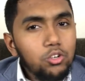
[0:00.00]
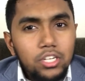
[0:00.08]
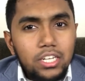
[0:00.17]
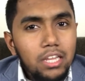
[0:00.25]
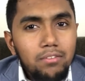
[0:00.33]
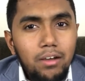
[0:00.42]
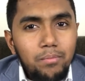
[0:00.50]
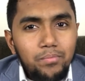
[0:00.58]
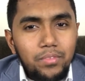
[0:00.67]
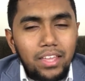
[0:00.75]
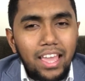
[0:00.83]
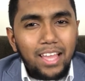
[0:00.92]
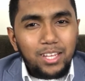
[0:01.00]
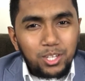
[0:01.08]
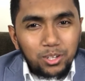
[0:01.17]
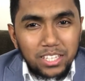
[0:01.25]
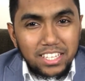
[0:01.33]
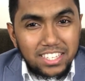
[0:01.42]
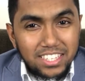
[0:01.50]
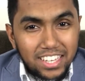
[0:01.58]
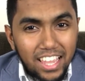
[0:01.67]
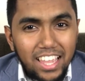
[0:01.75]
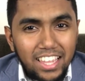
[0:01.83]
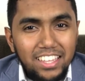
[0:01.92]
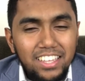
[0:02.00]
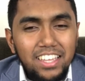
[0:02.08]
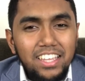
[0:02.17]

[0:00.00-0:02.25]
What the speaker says: she didn't give up. And to this day,